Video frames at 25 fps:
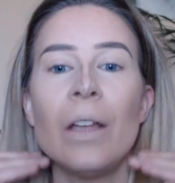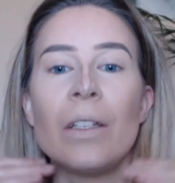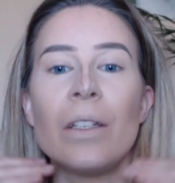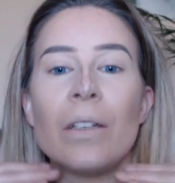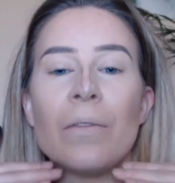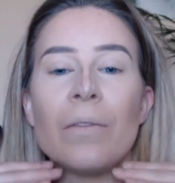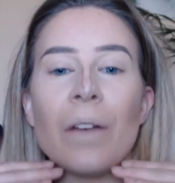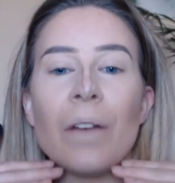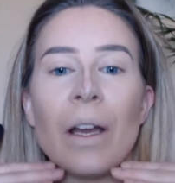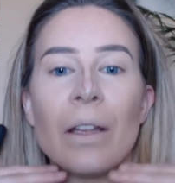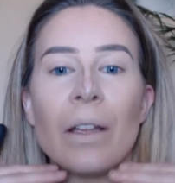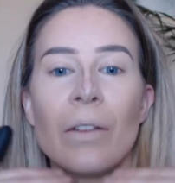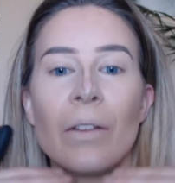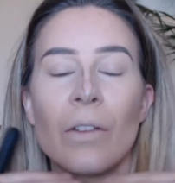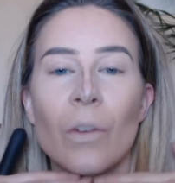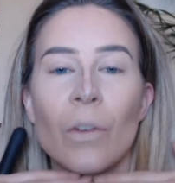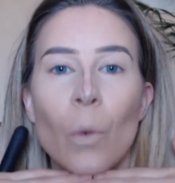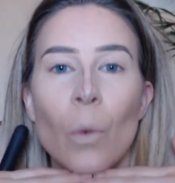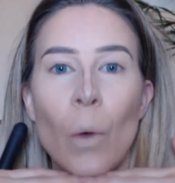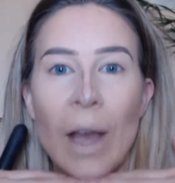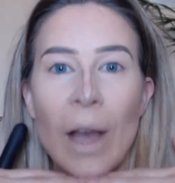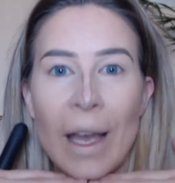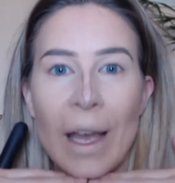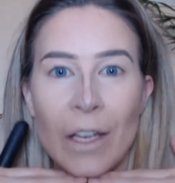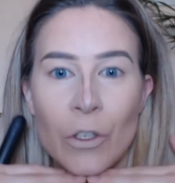defined
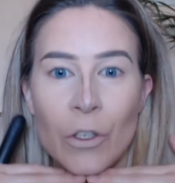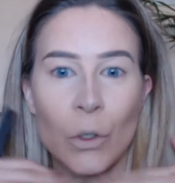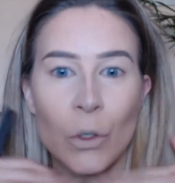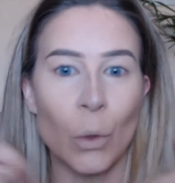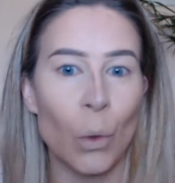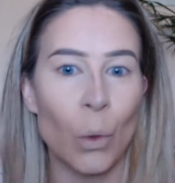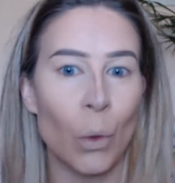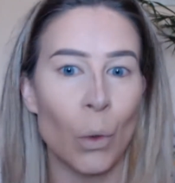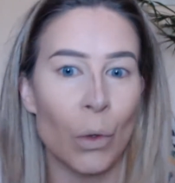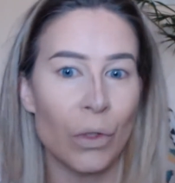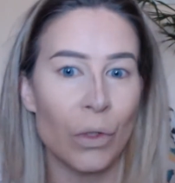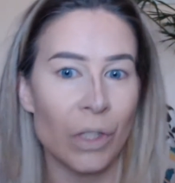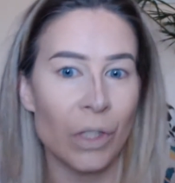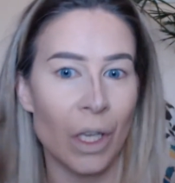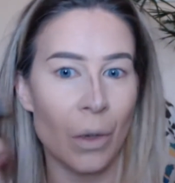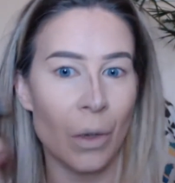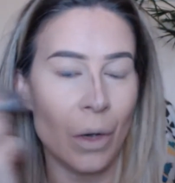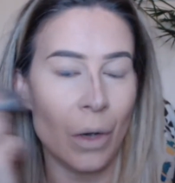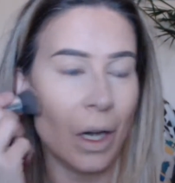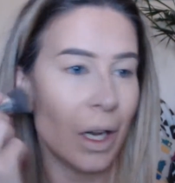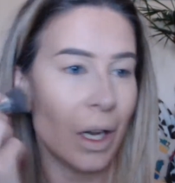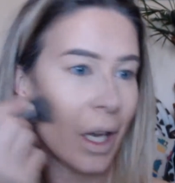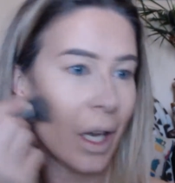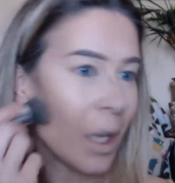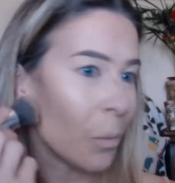square jaw, so
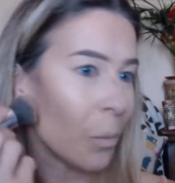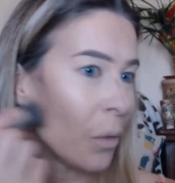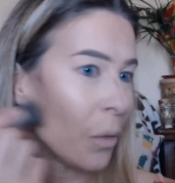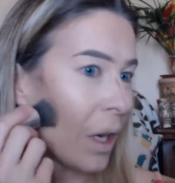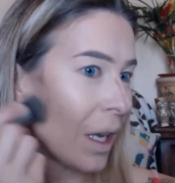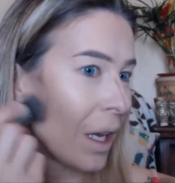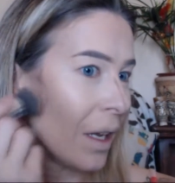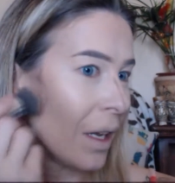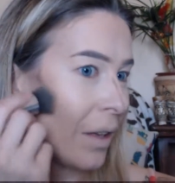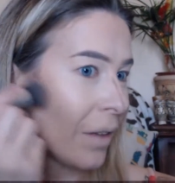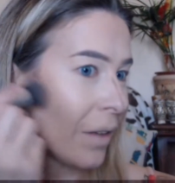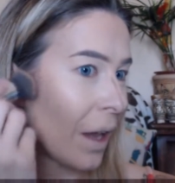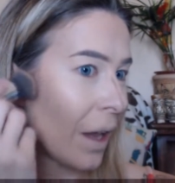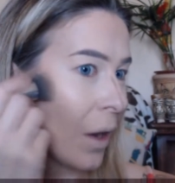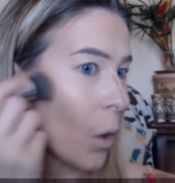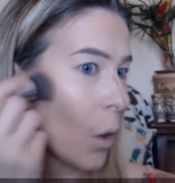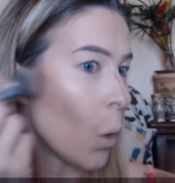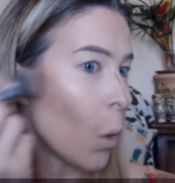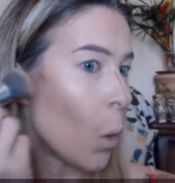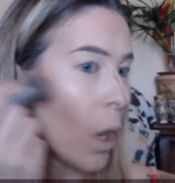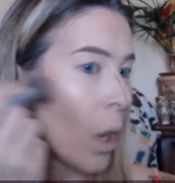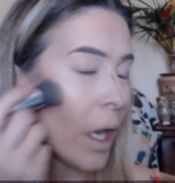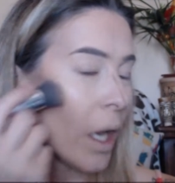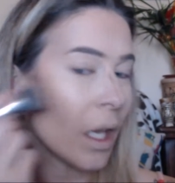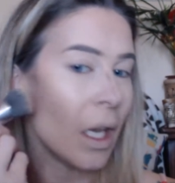I like bringing it down
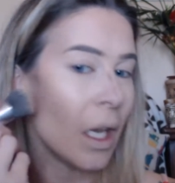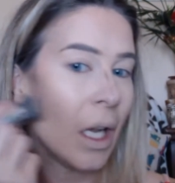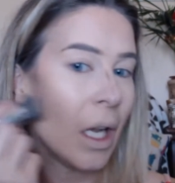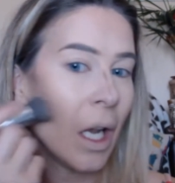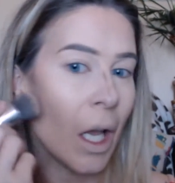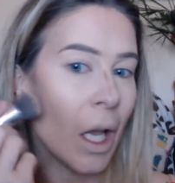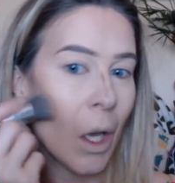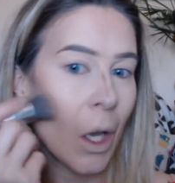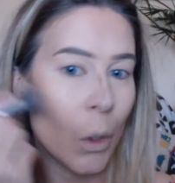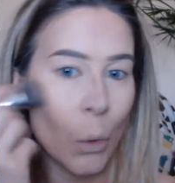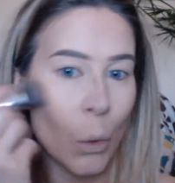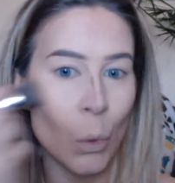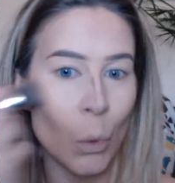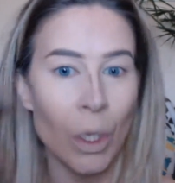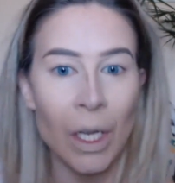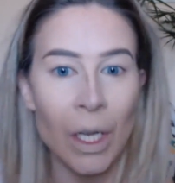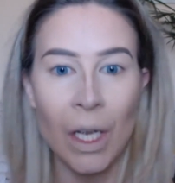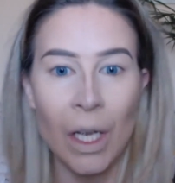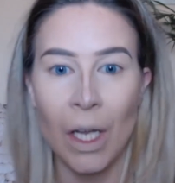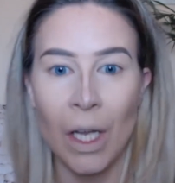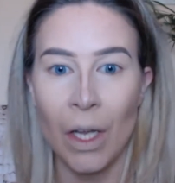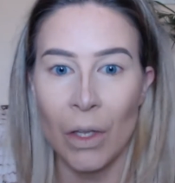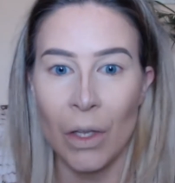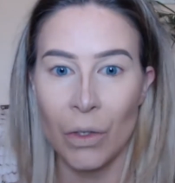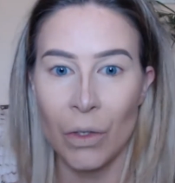quite low
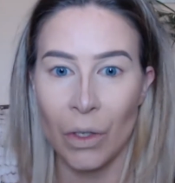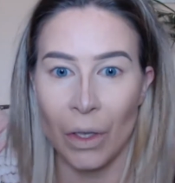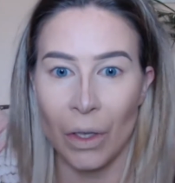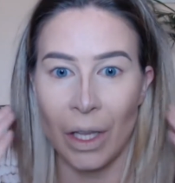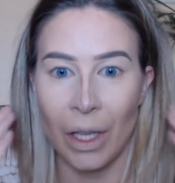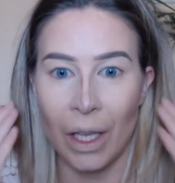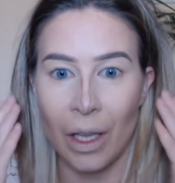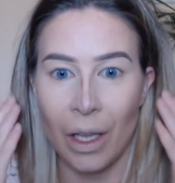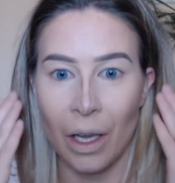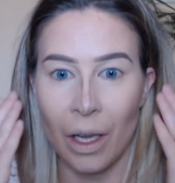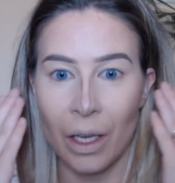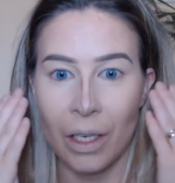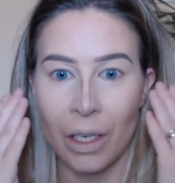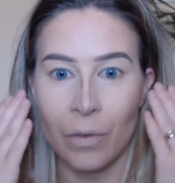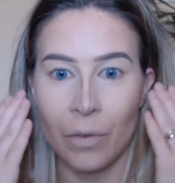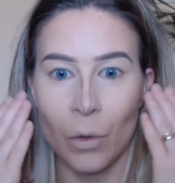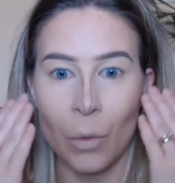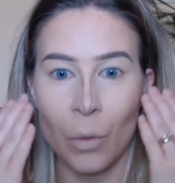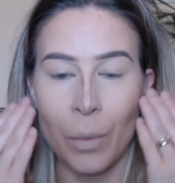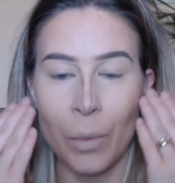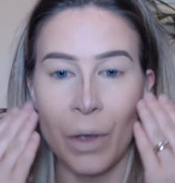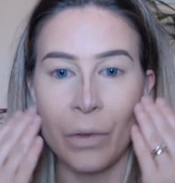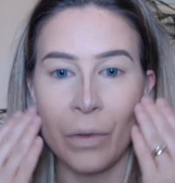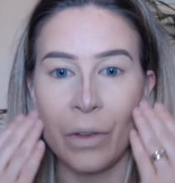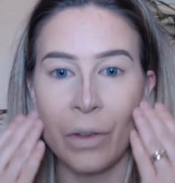so that it kind of
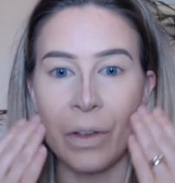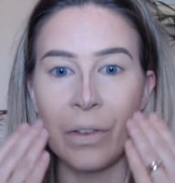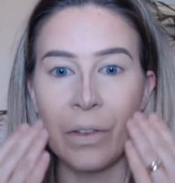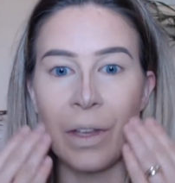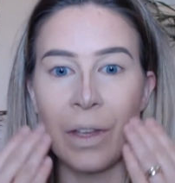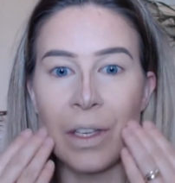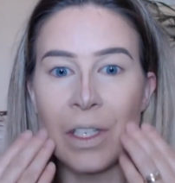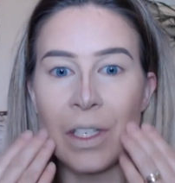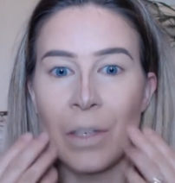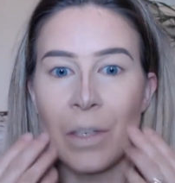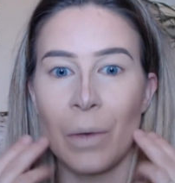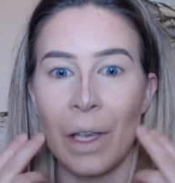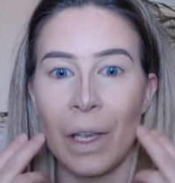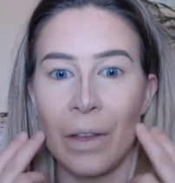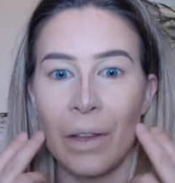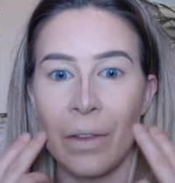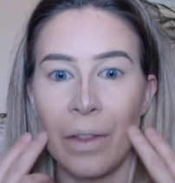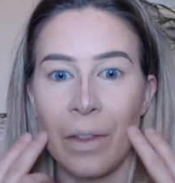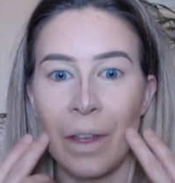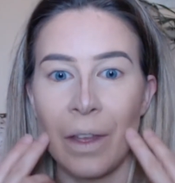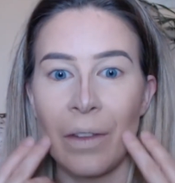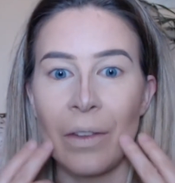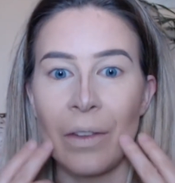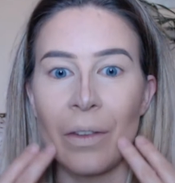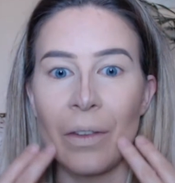almost accentuates
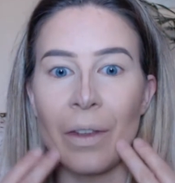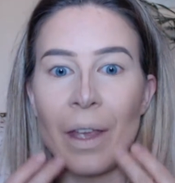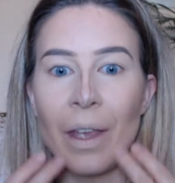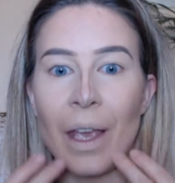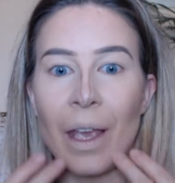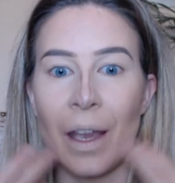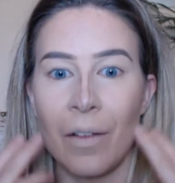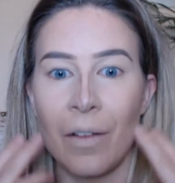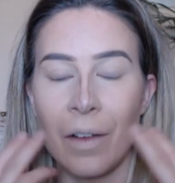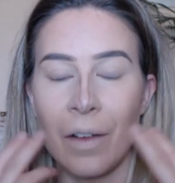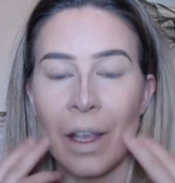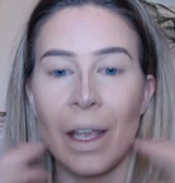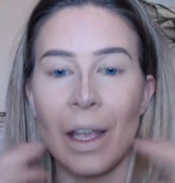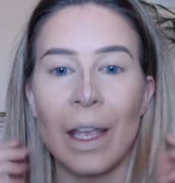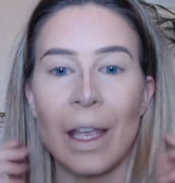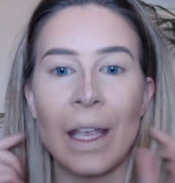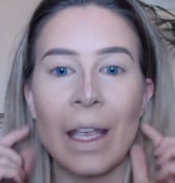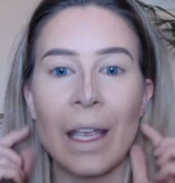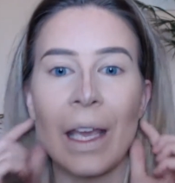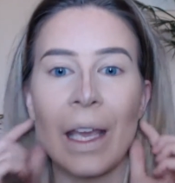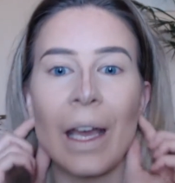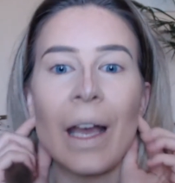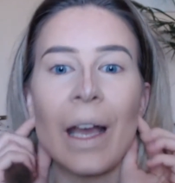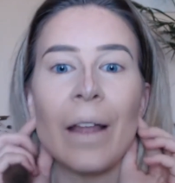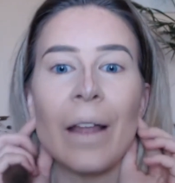this area
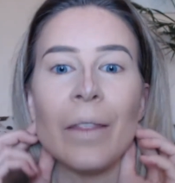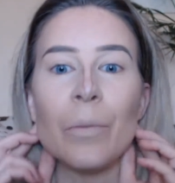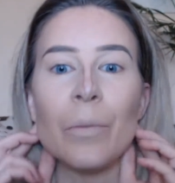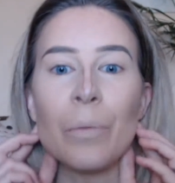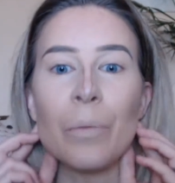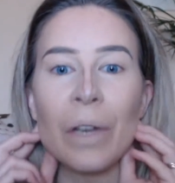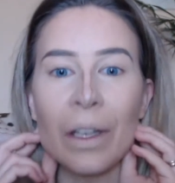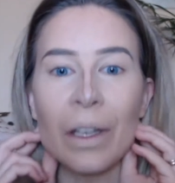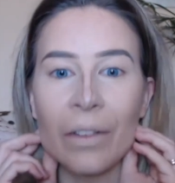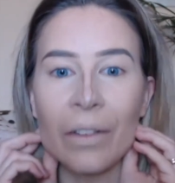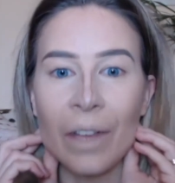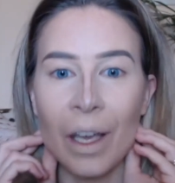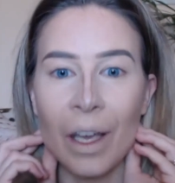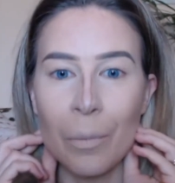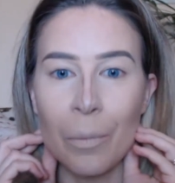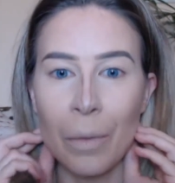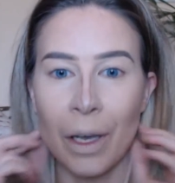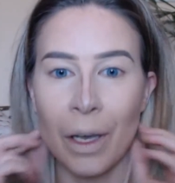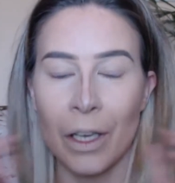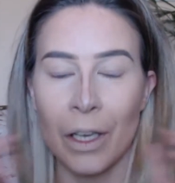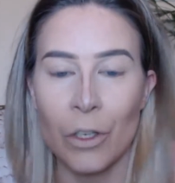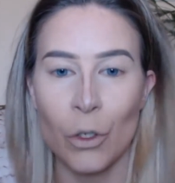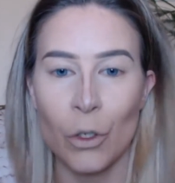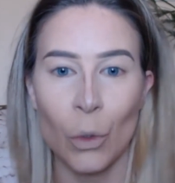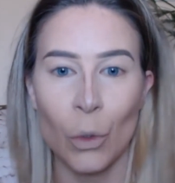here and brings out
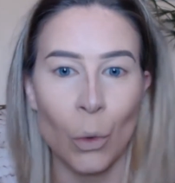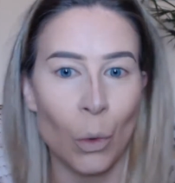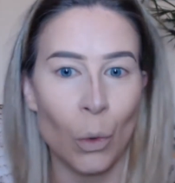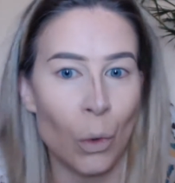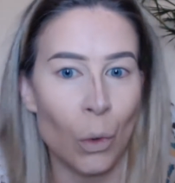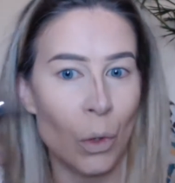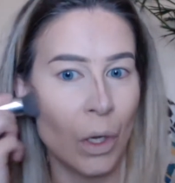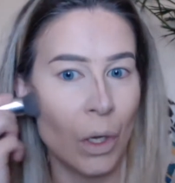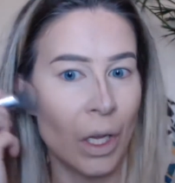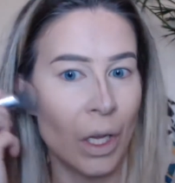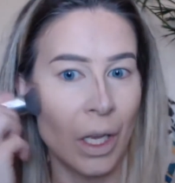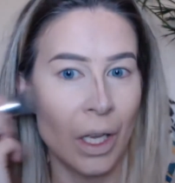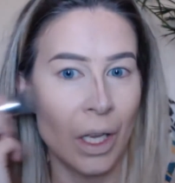my jaw.